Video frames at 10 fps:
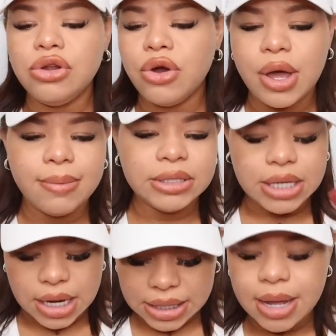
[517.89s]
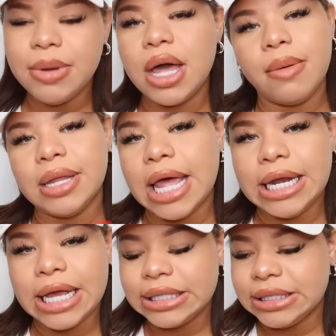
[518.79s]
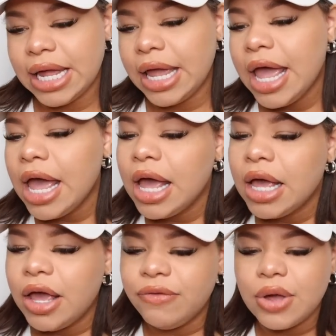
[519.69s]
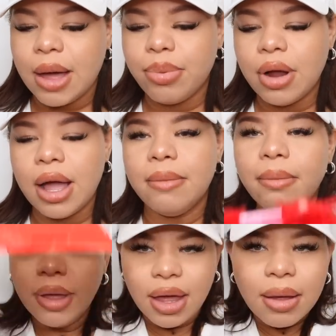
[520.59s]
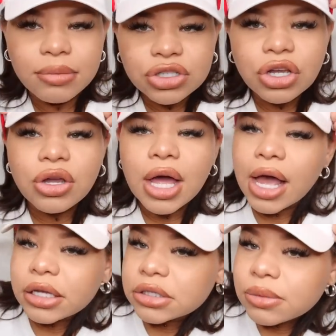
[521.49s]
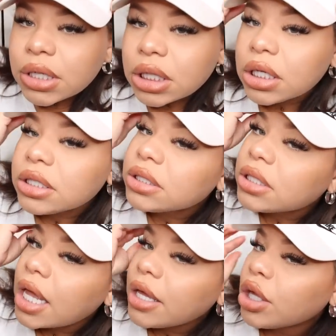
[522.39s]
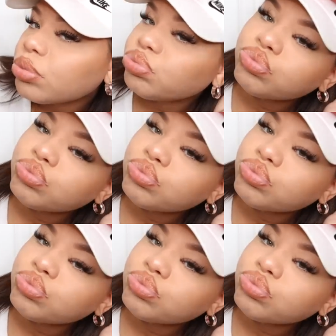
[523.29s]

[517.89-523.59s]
You know, Amazon, they be coming like next day if you got Prime. But I'm going to show you guys what it looks like.